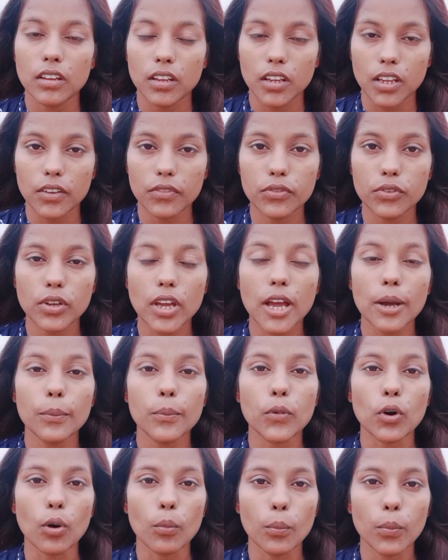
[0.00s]
If you have
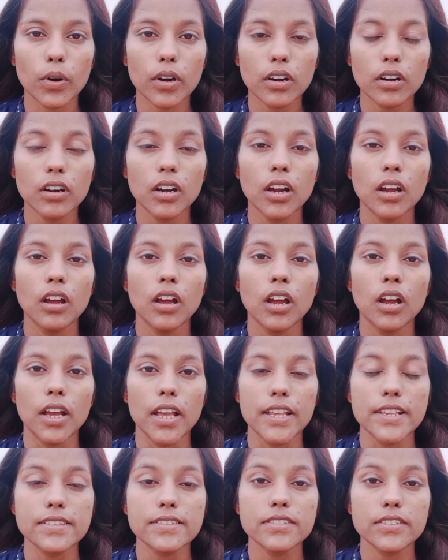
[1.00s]
proper
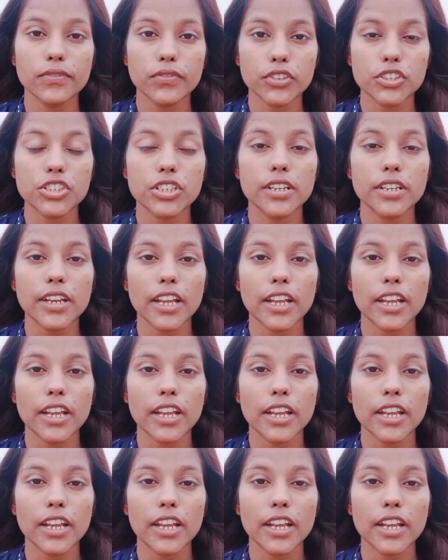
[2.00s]
and sufficient